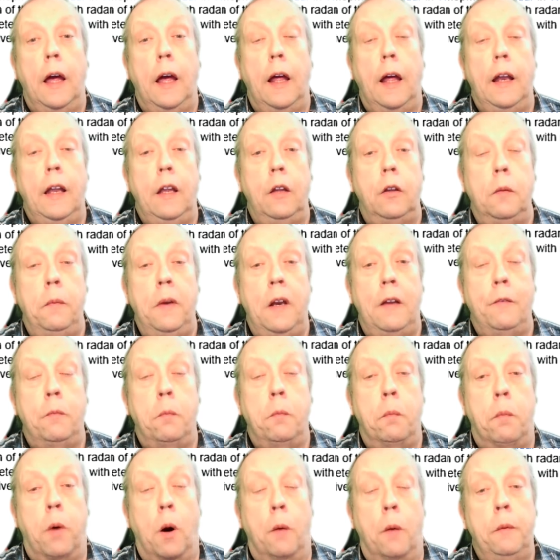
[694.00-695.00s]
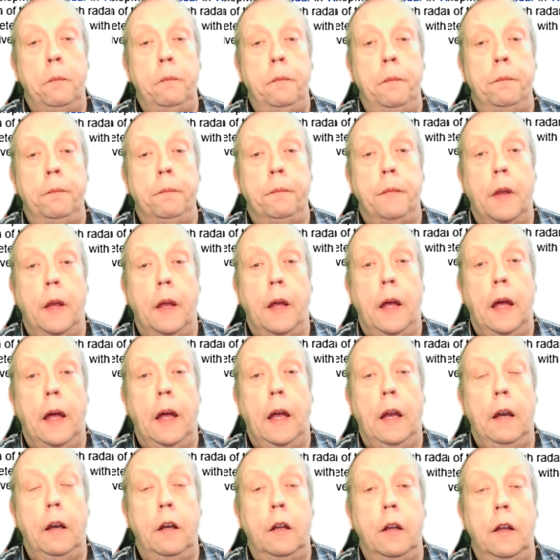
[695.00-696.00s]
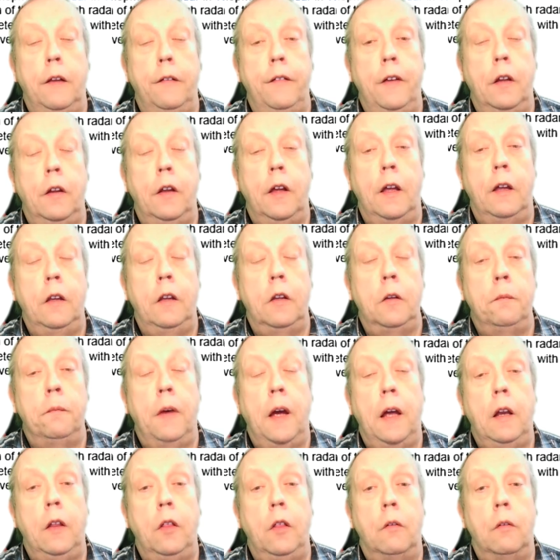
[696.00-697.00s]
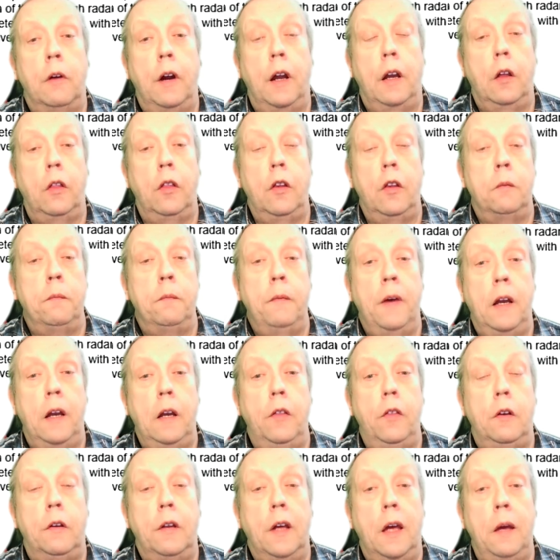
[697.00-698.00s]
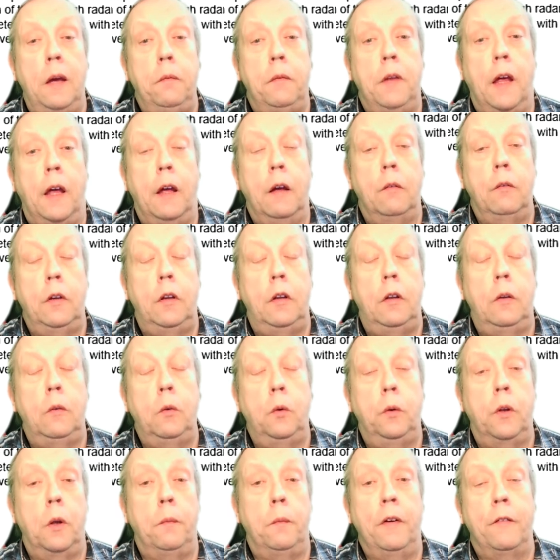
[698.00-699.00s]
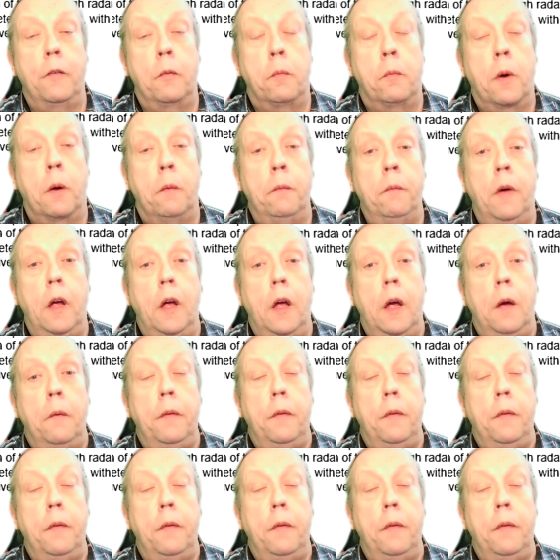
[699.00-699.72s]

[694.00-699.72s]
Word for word: And it's a bit of a problem, and if it isn't made in the radio, then it's made in the tape deck, which is also a bit of a problem.